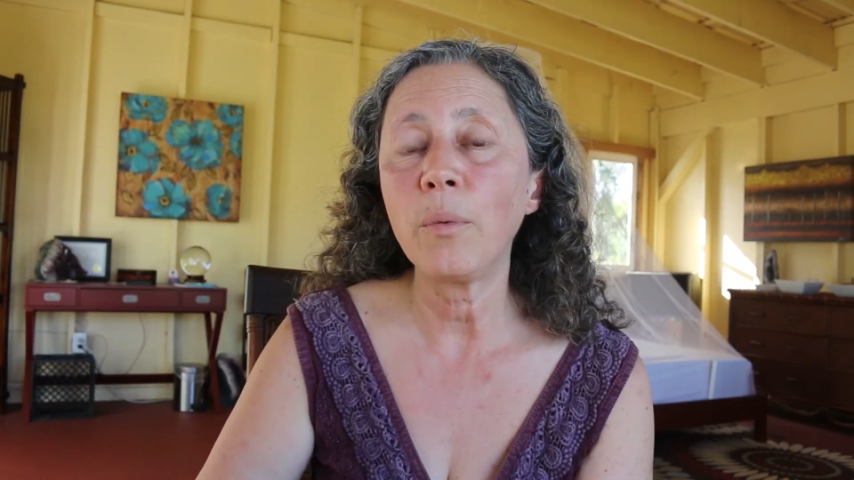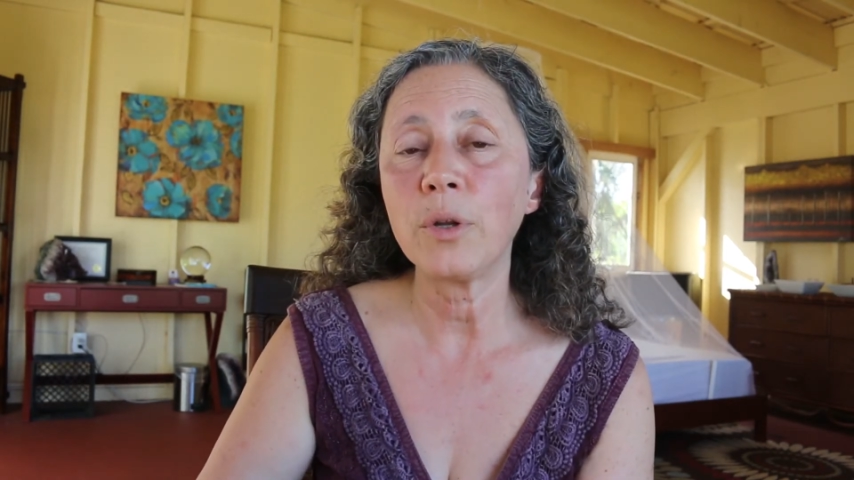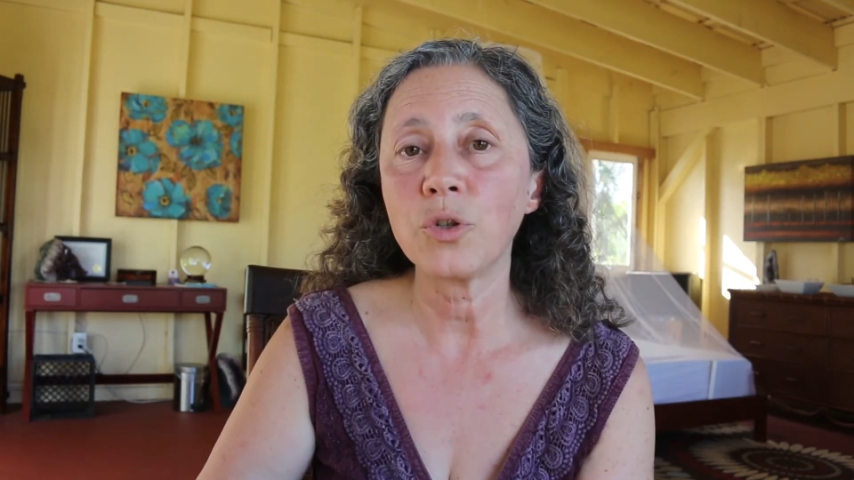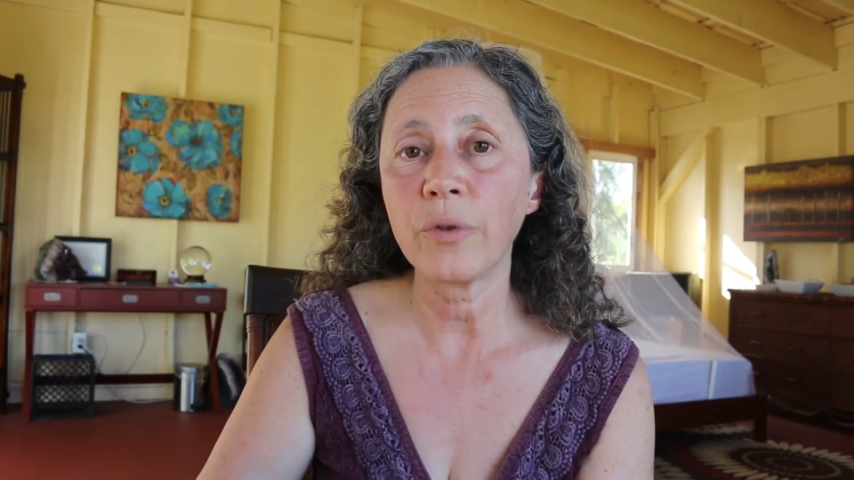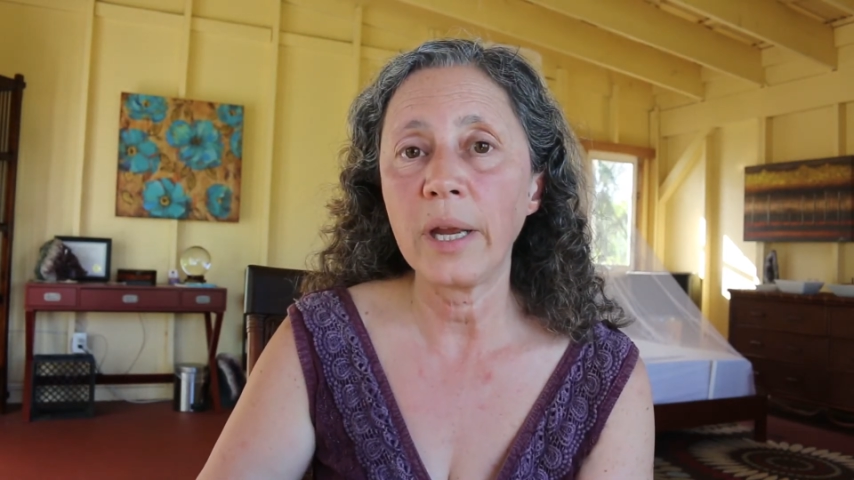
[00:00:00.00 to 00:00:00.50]

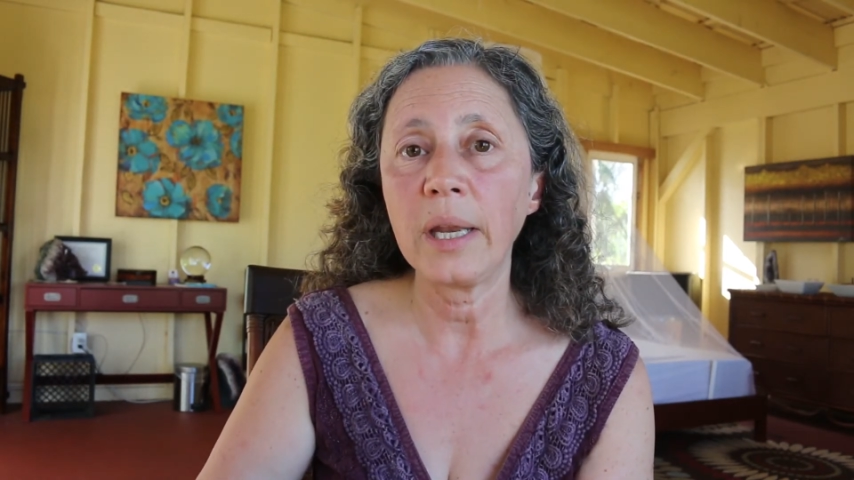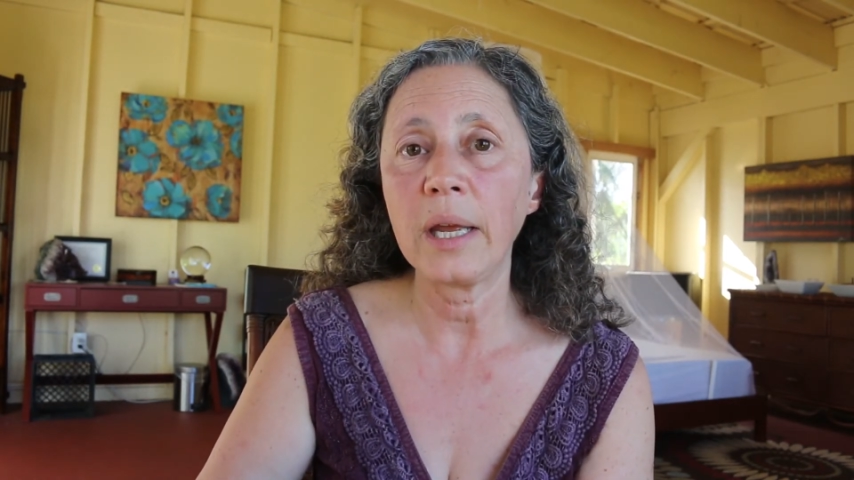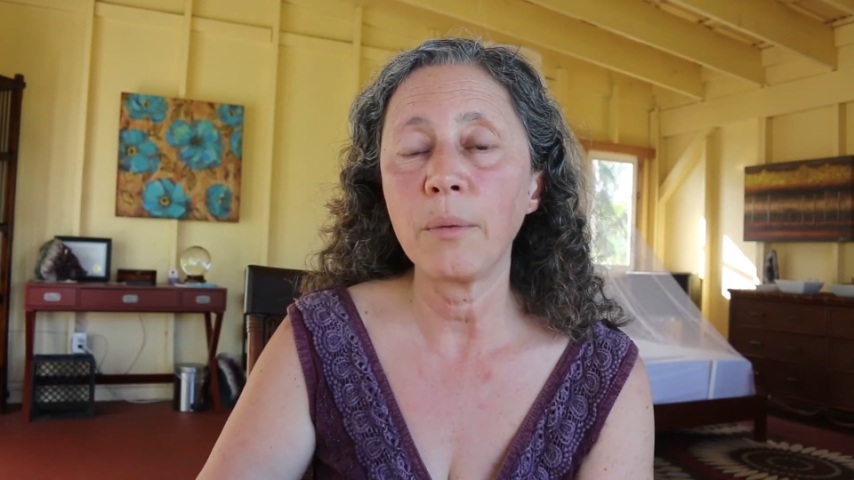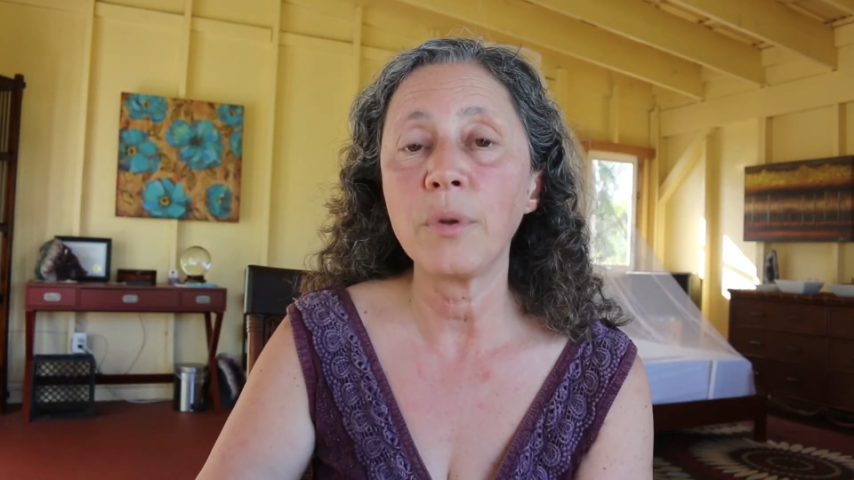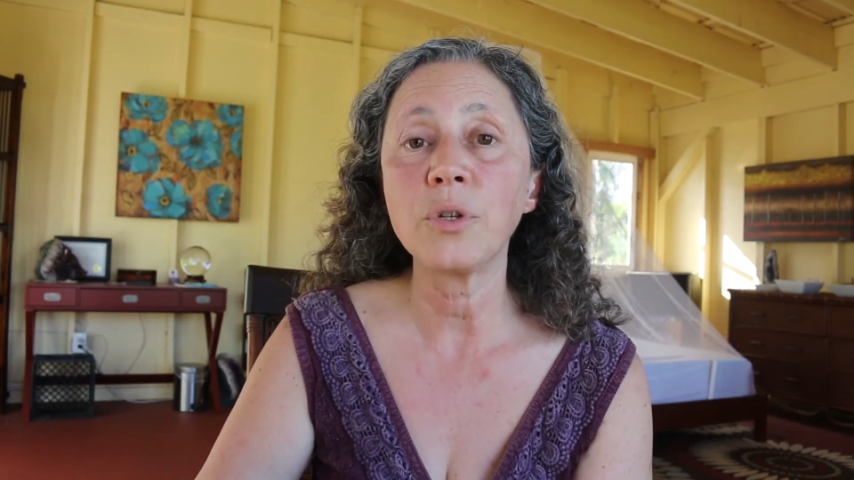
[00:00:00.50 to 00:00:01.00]
1
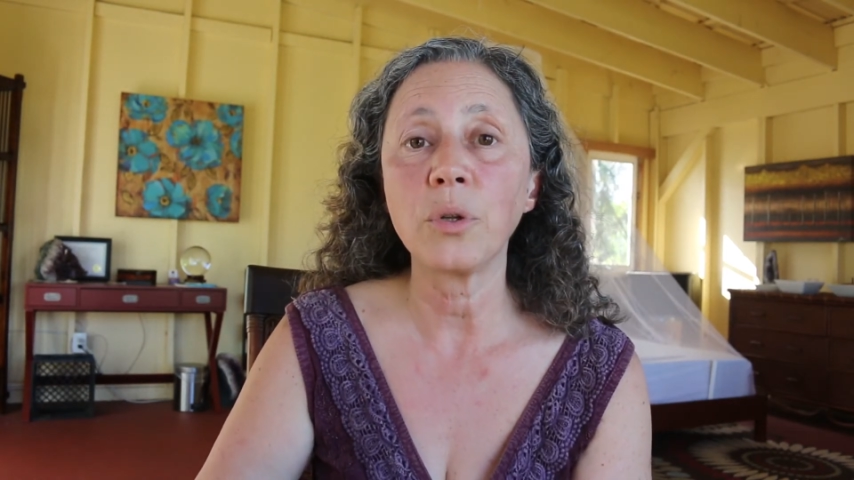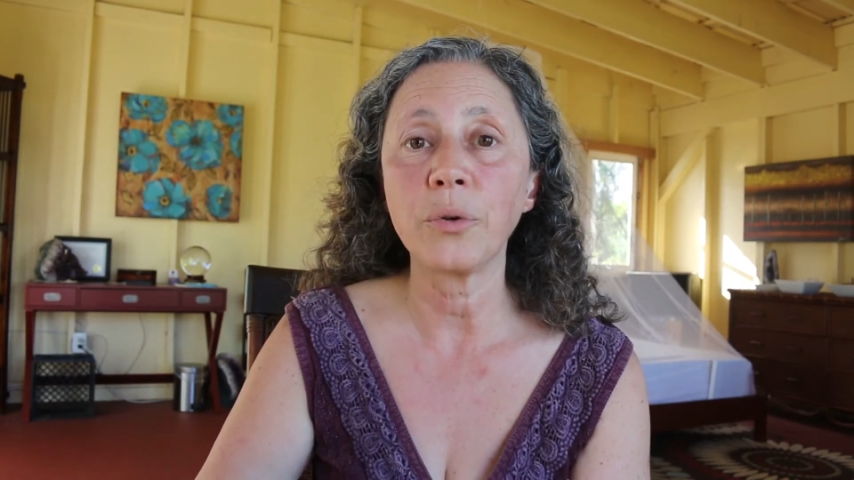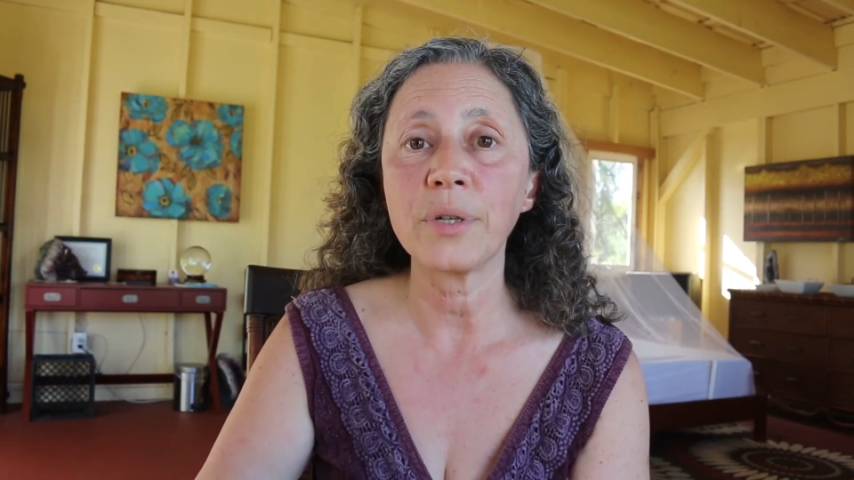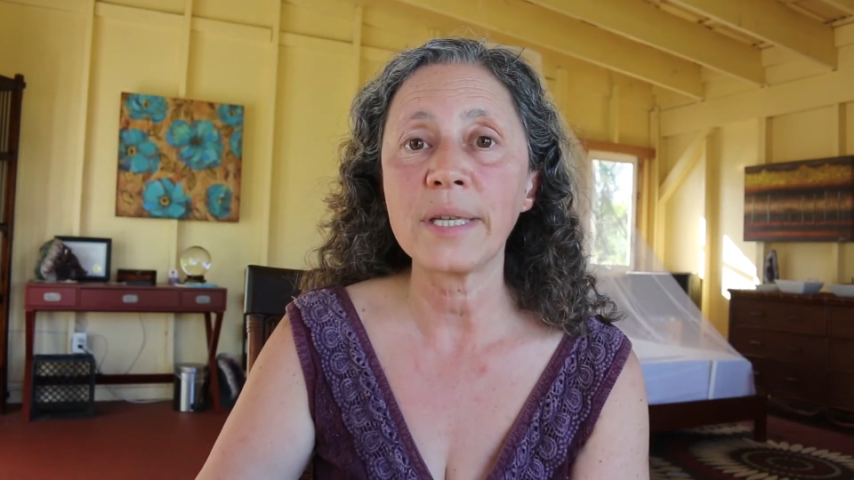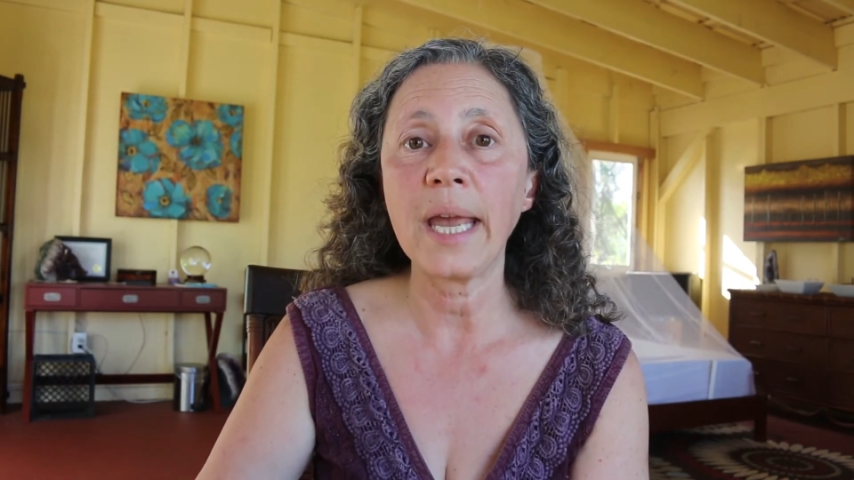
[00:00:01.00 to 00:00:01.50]
training with Dolores